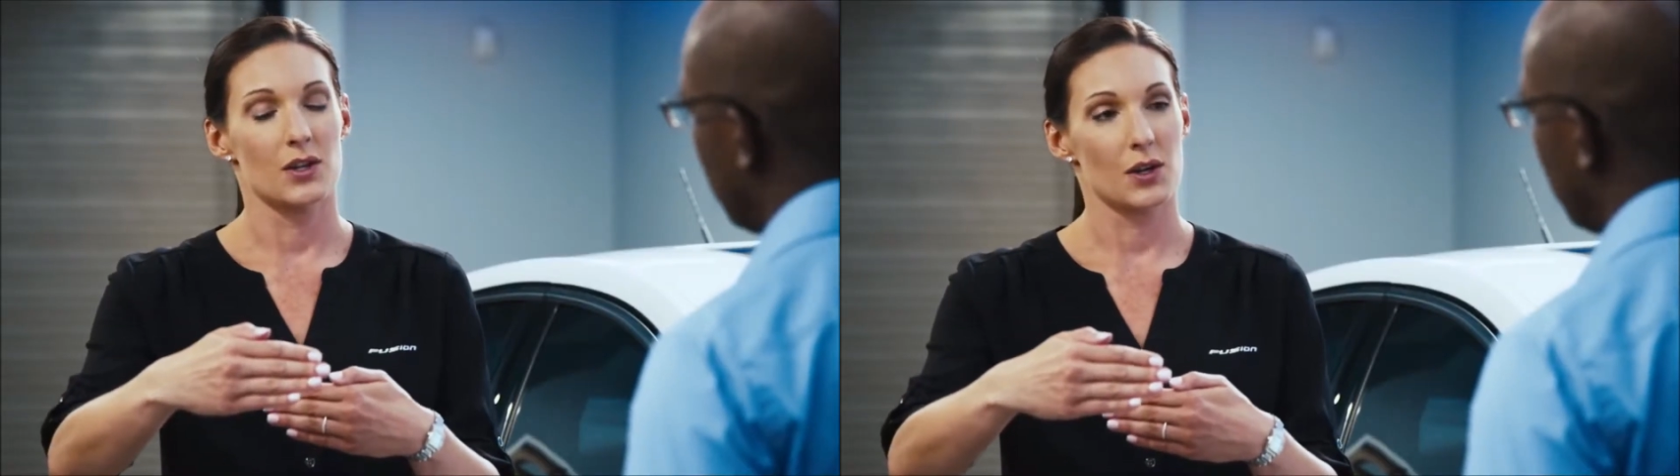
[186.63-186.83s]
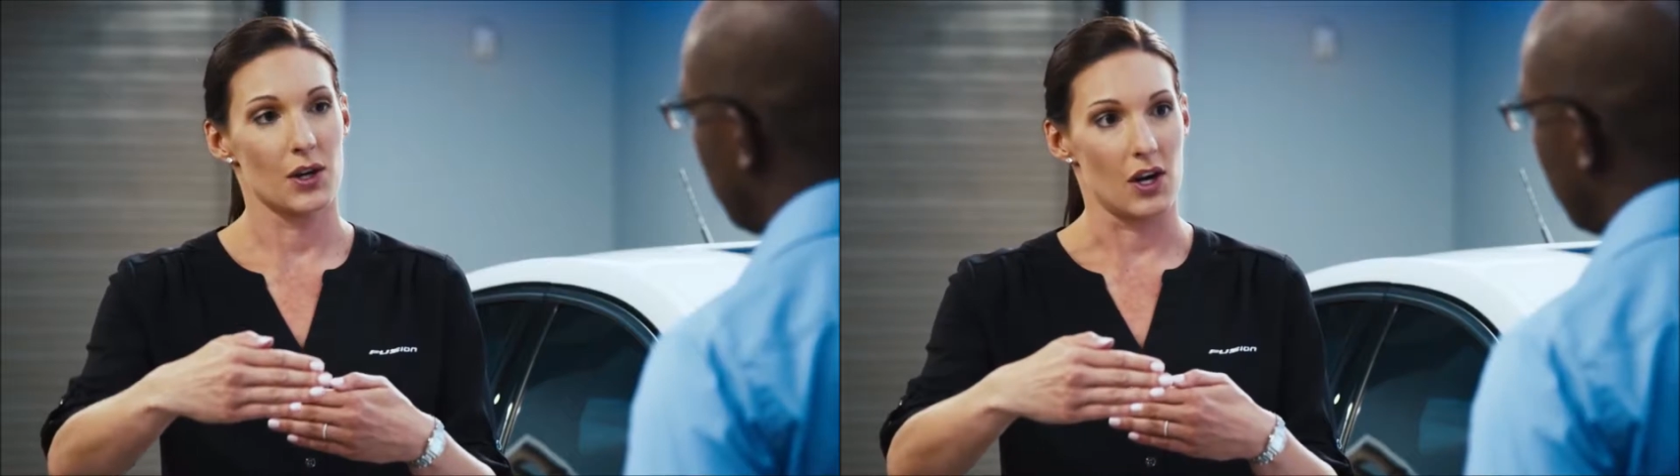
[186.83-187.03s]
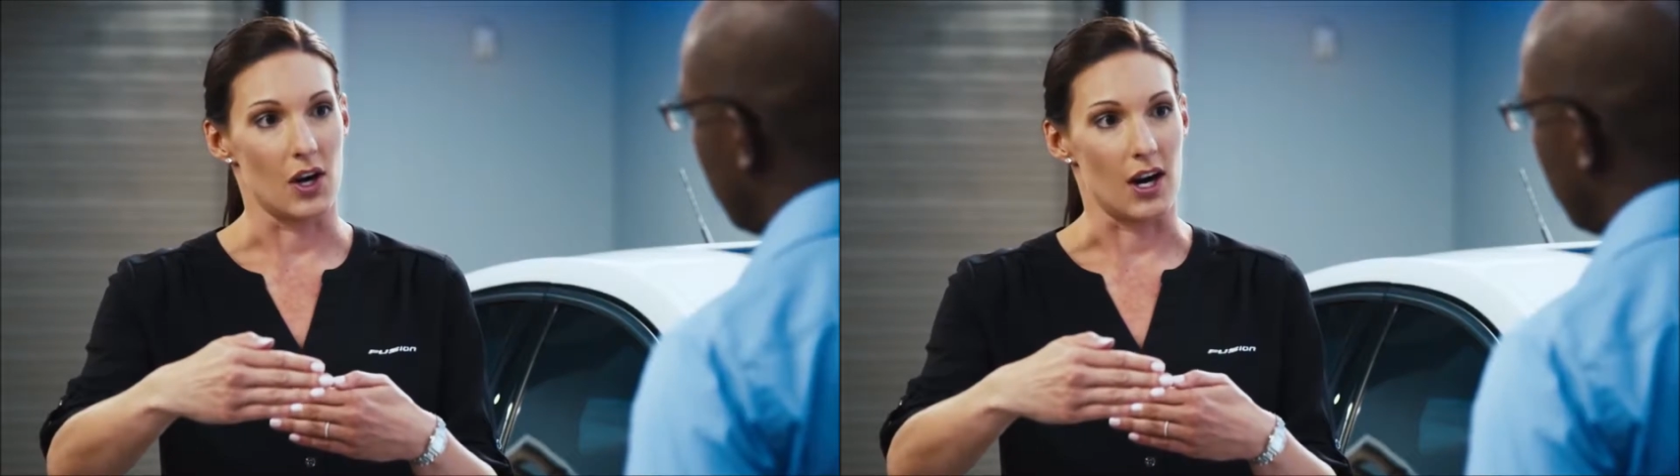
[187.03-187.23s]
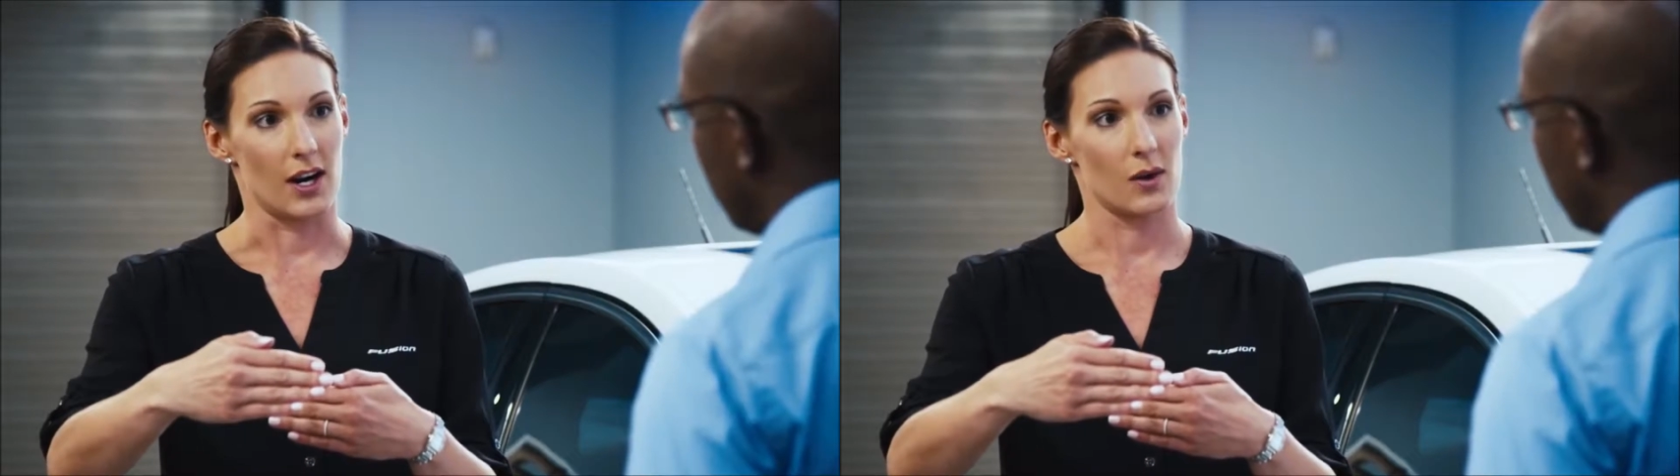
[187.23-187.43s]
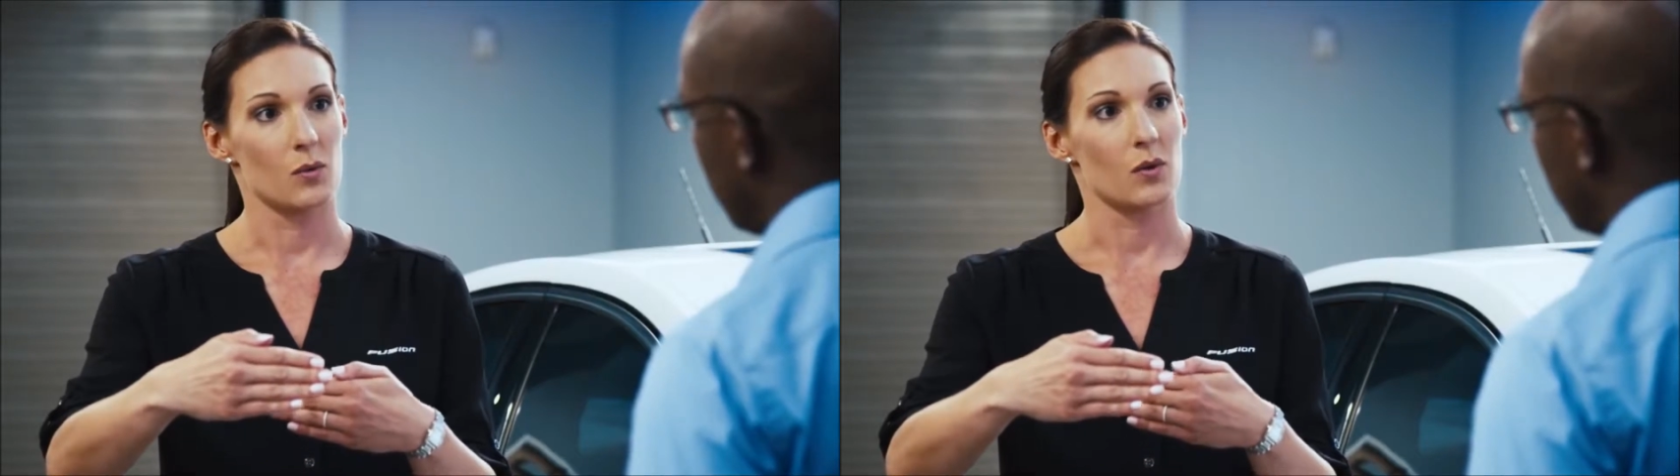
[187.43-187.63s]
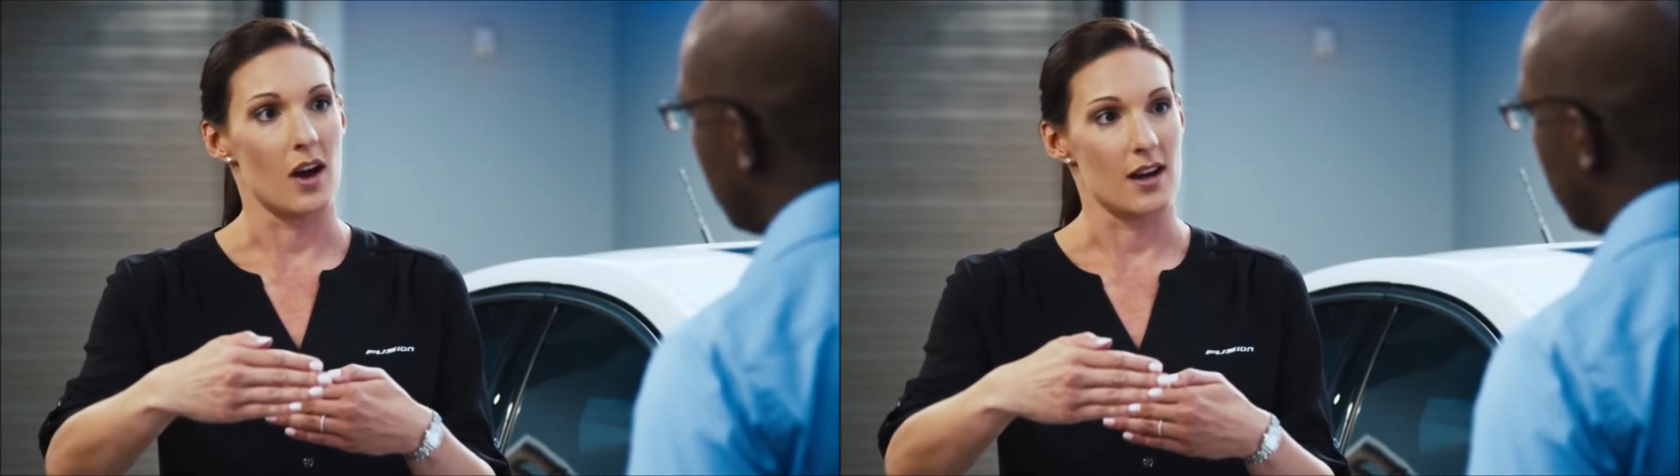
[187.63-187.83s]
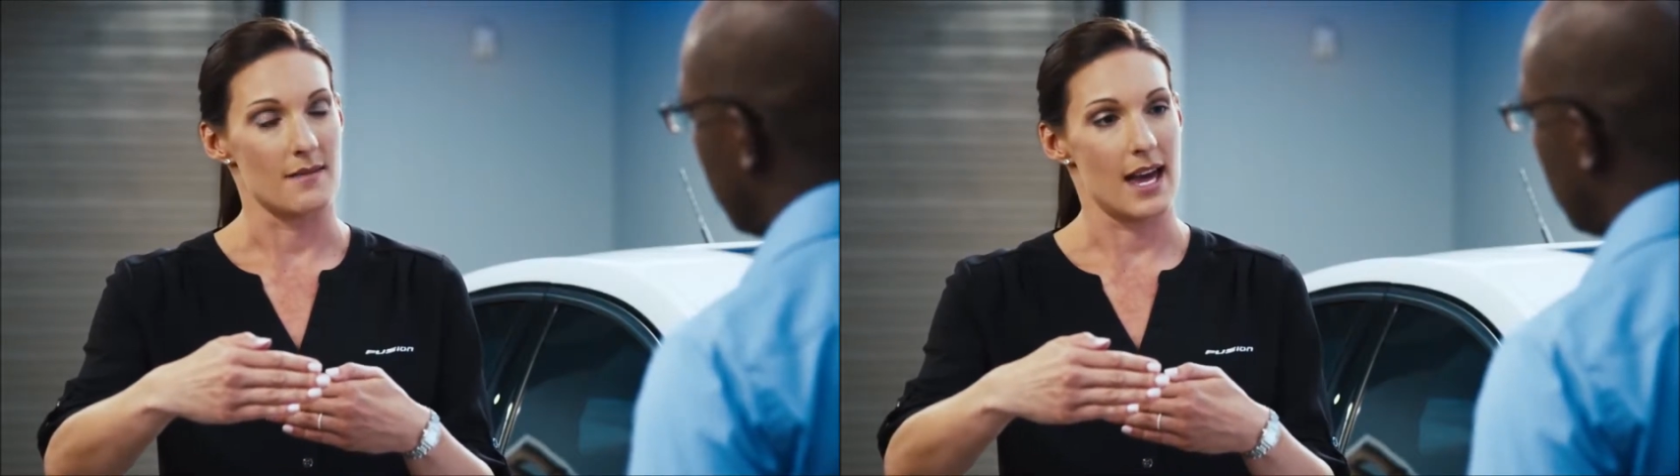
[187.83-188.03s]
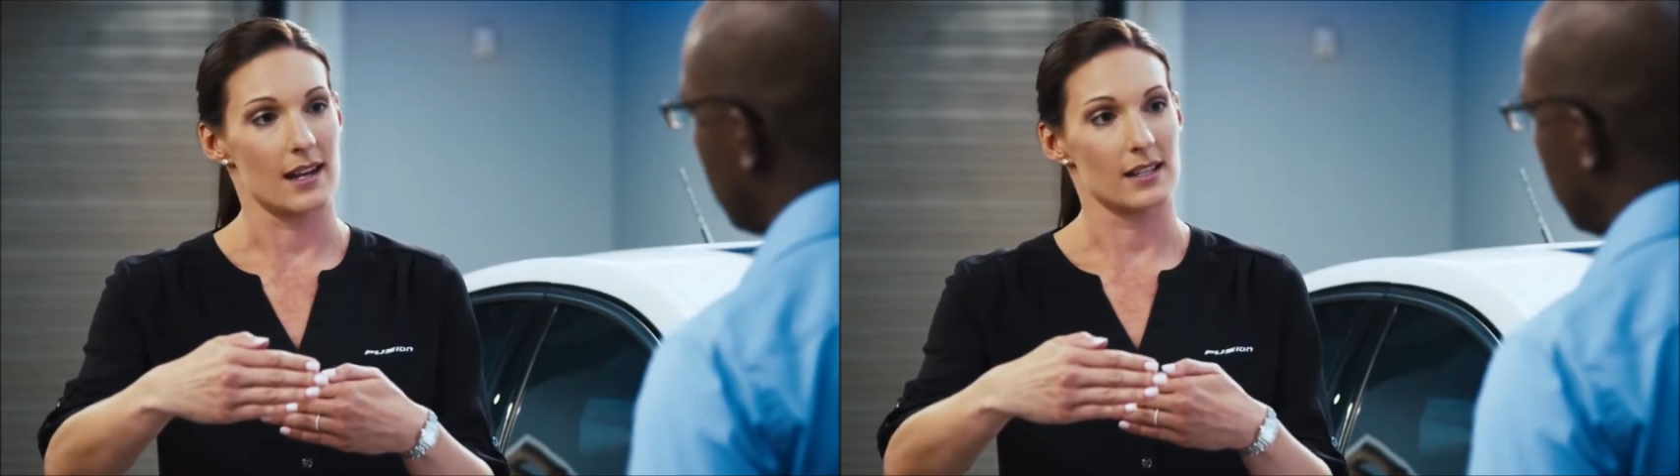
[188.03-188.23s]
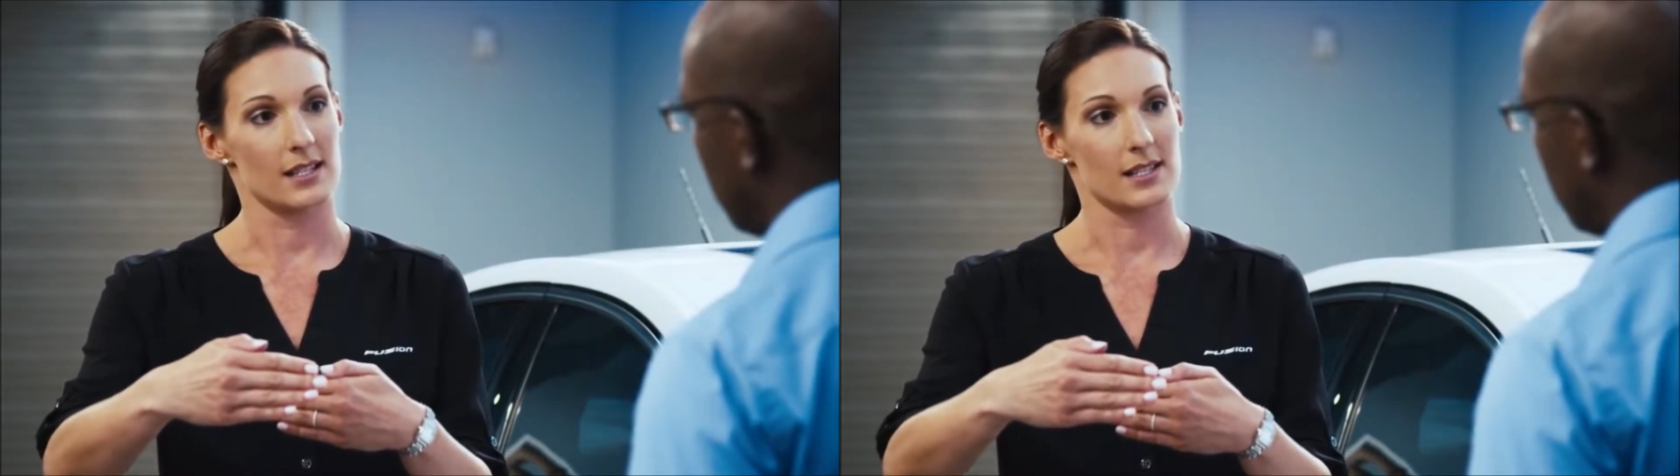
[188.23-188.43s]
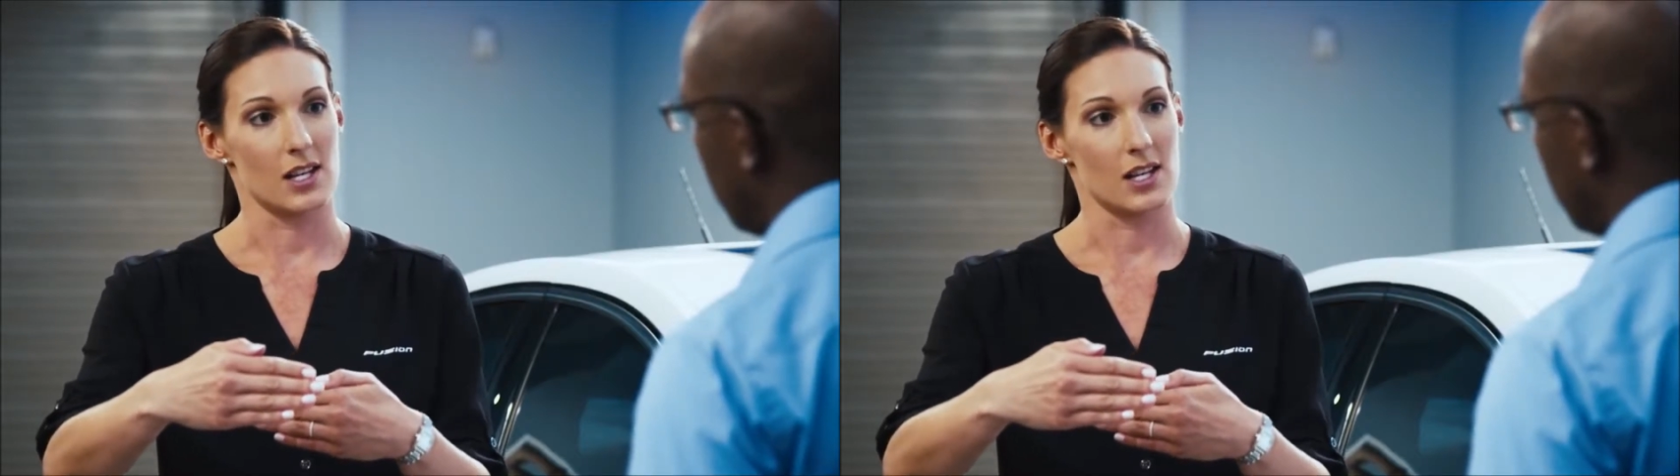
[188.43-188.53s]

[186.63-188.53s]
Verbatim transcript: your car will automatically